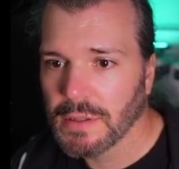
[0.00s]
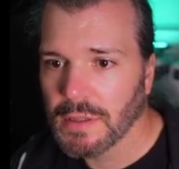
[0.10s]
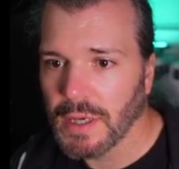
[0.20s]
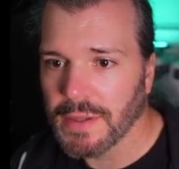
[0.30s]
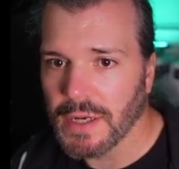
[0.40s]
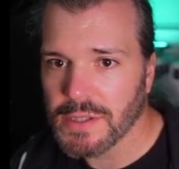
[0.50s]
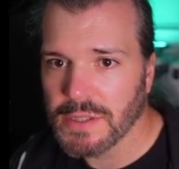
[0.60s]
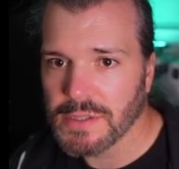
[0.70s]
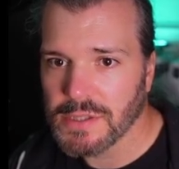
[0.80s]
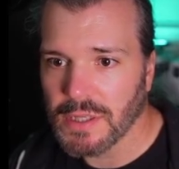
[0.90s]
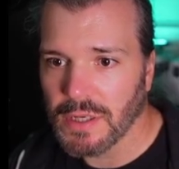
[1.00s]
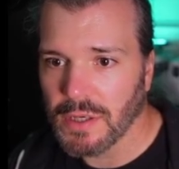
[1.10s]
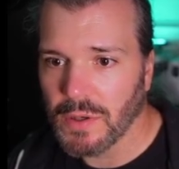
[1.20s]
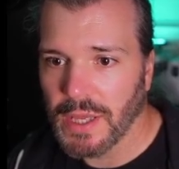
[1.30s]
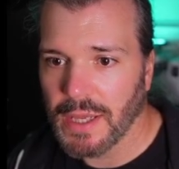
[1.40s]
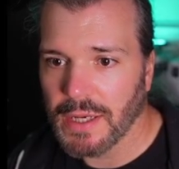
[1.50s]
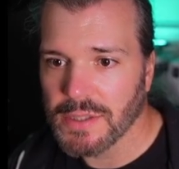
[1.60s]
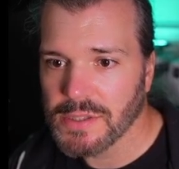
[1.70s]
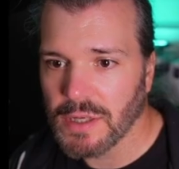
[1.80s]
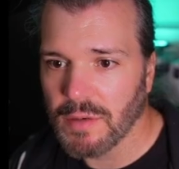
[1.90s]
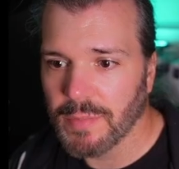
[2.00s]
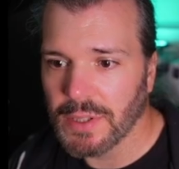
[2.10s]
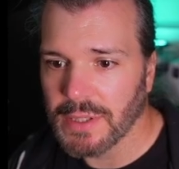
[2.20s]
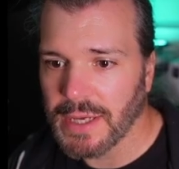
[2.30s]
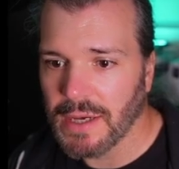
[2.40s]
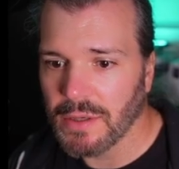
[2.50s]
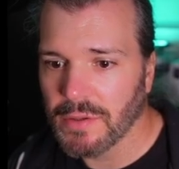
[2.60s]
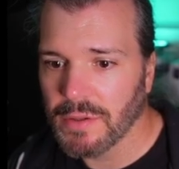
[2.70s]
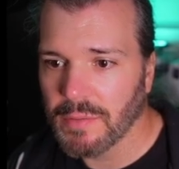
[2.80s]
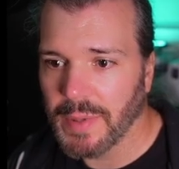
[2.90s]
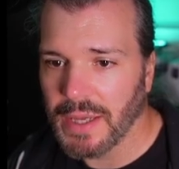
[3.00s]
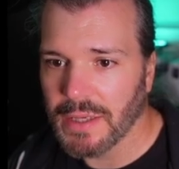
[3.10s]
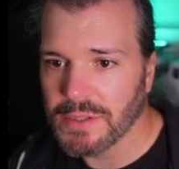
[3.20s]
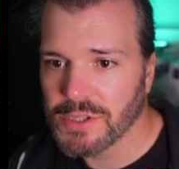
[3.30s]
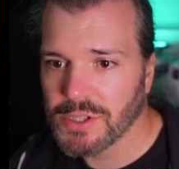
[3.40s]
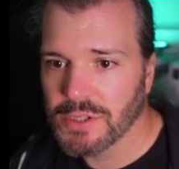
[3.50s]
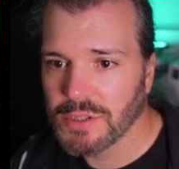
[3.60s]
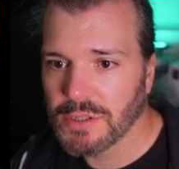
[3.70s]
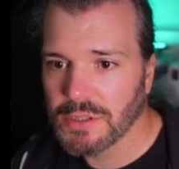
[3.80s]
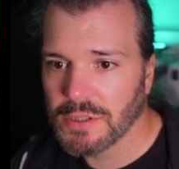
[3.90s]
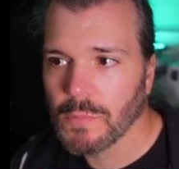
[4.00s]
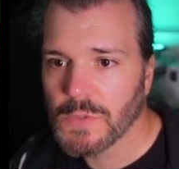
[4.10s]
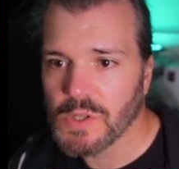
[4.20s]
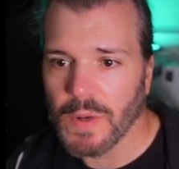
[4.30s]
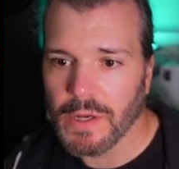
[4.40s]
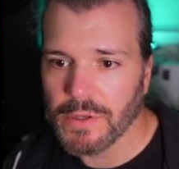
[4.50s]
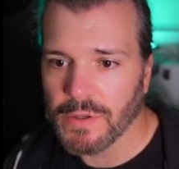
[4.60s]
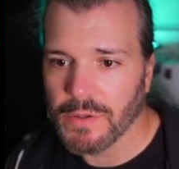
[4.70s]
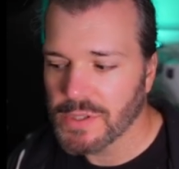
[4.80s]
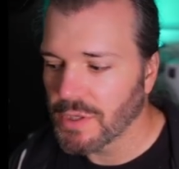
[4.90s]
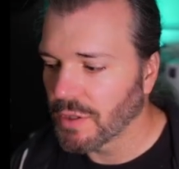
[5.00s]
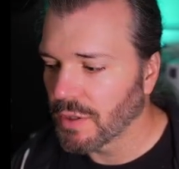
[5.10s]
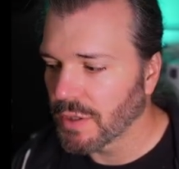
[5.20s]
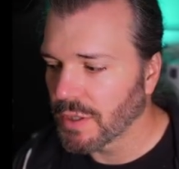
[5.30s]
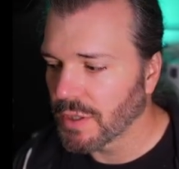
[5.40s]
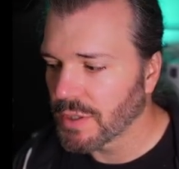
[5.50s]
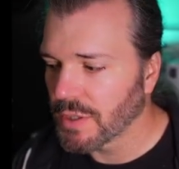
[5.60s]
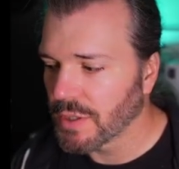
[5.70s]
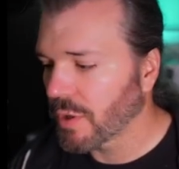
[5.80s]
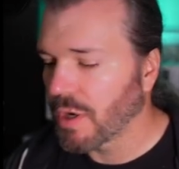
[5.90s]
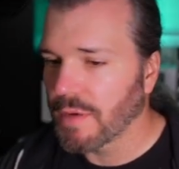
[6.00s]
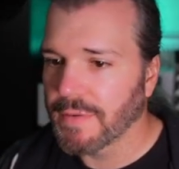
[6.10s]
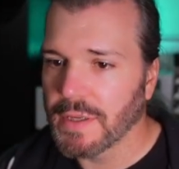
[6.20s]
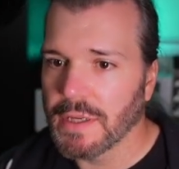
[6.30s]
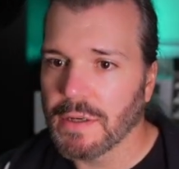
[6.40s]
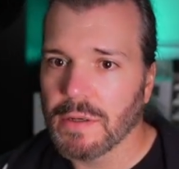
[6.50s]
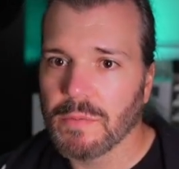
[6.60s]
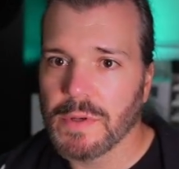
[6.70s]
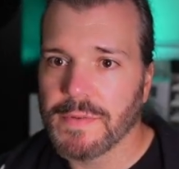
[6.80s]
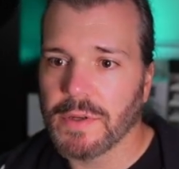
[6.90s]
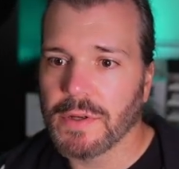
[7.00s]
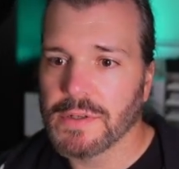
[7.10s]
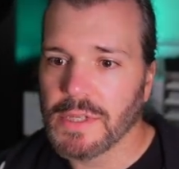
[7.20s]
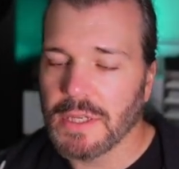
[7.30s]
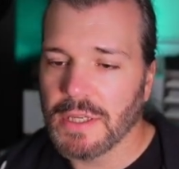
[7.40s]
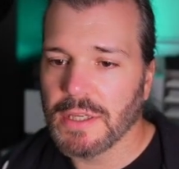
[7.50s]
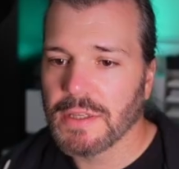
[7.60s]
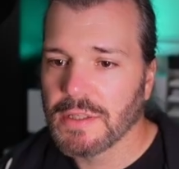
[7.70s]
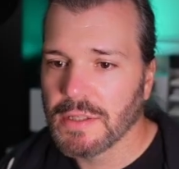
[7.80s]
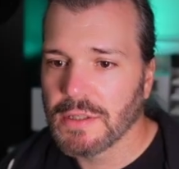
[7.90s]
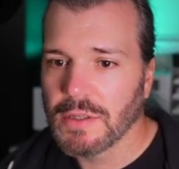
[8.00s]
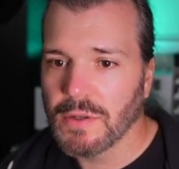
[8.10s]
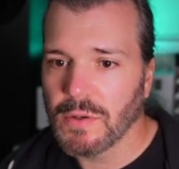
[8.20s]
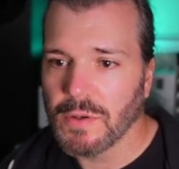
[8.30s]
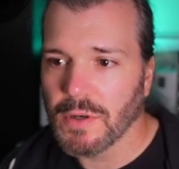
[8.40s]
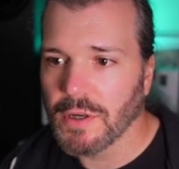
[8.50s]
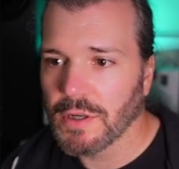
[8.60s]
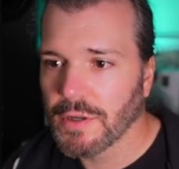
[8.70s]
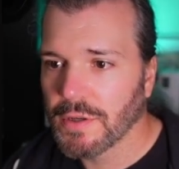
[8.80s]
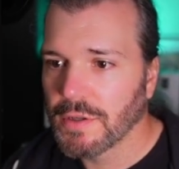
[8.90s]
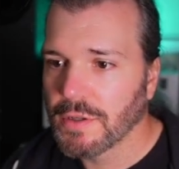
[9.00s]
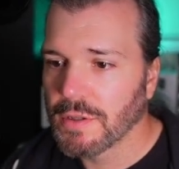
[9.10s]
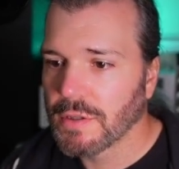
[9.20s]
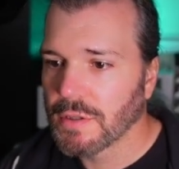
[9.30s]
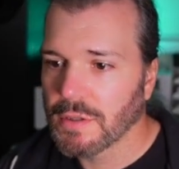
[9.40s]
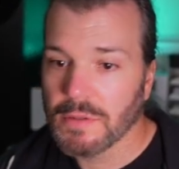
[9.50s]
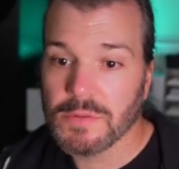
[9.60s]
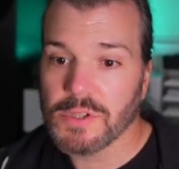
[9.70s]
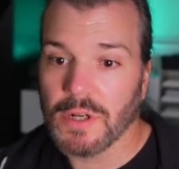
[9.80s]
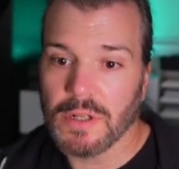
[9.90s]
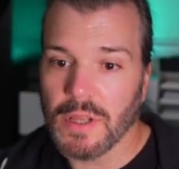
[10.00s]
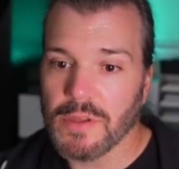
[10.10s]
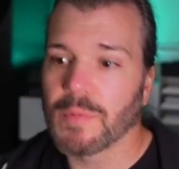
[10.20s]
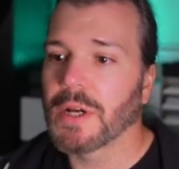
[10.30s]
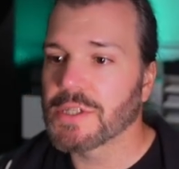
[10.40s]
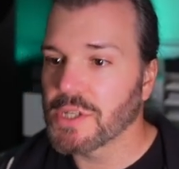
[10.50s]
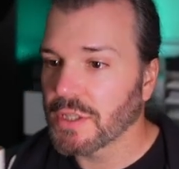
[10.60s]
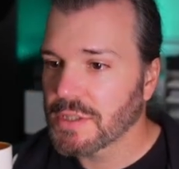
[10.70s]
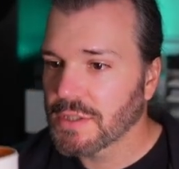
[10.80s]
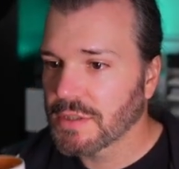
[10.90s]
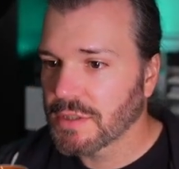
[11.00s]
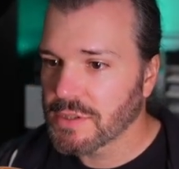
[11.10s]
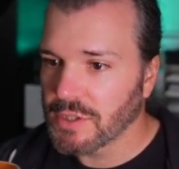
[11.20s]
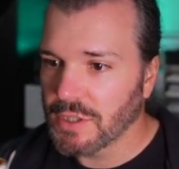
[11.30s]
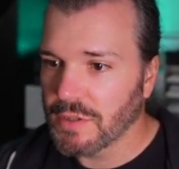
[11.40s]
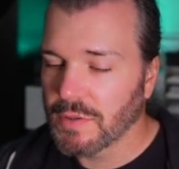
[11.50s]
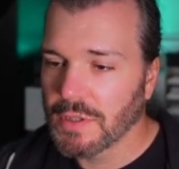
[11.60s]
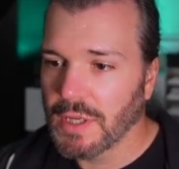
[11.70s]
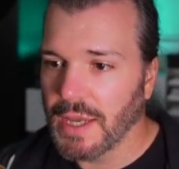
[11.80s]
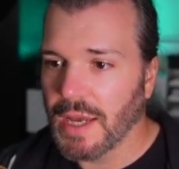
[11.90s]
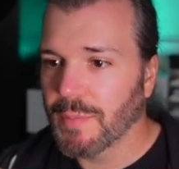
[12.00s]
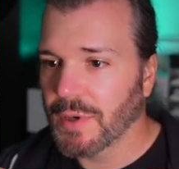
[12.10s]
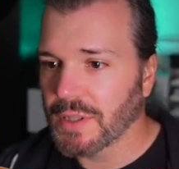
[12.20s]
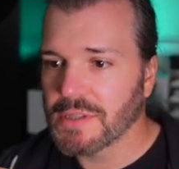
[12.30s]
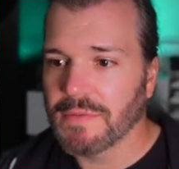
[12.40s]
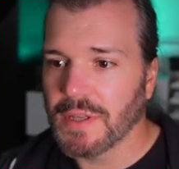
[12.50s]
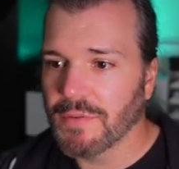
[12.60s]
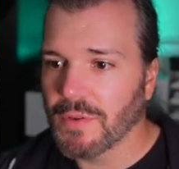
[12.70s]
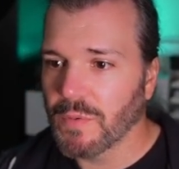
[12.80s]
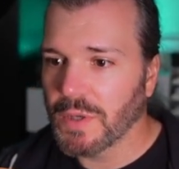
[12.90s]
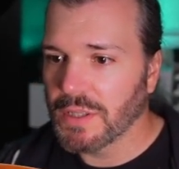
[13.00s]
And then it's going to go ahead and start building out the page. So while you're doing this, you can go get some more coffee or refill your tea or start another project. So AI productivity for the win.